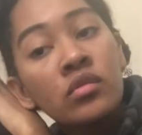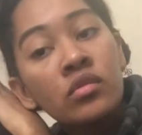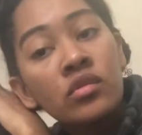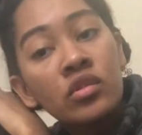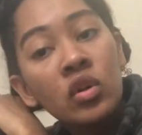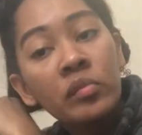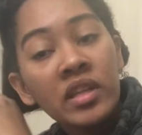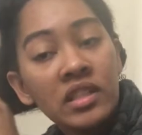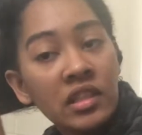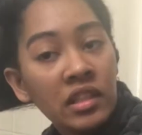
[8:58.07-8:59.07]
So
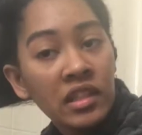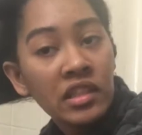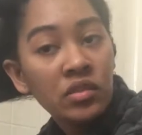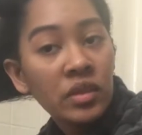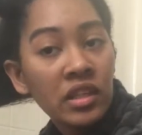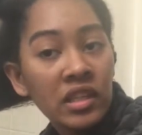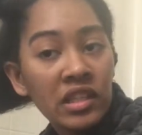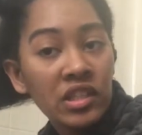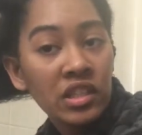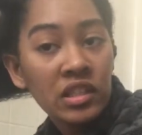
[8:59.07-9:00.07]
basically this week
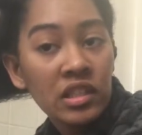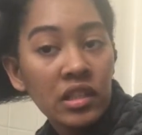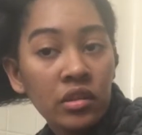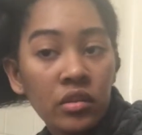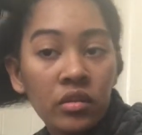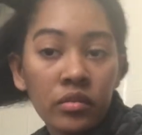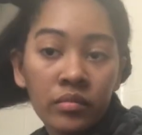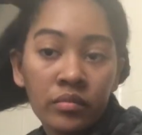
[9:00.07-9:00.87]
is just the little